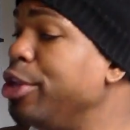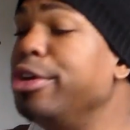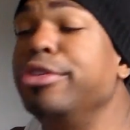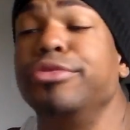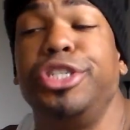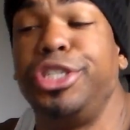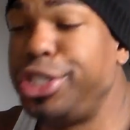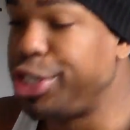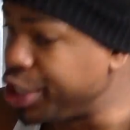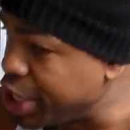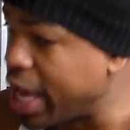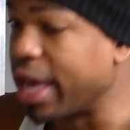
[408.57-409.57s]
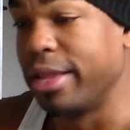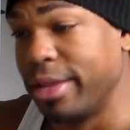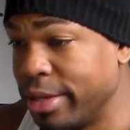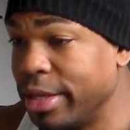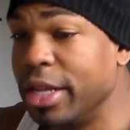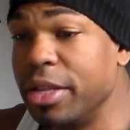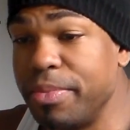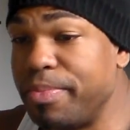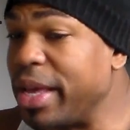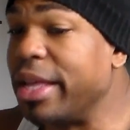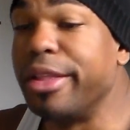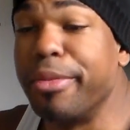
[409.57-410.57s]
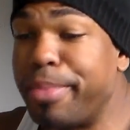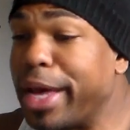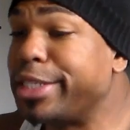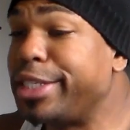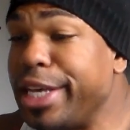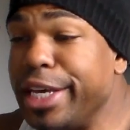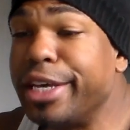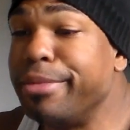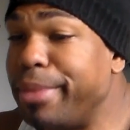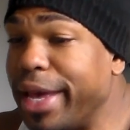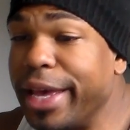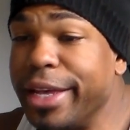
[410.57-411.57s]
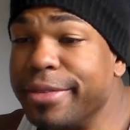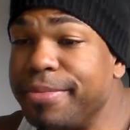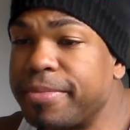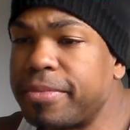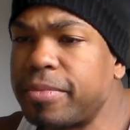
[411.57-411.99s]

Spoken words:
do shit being the best he can be.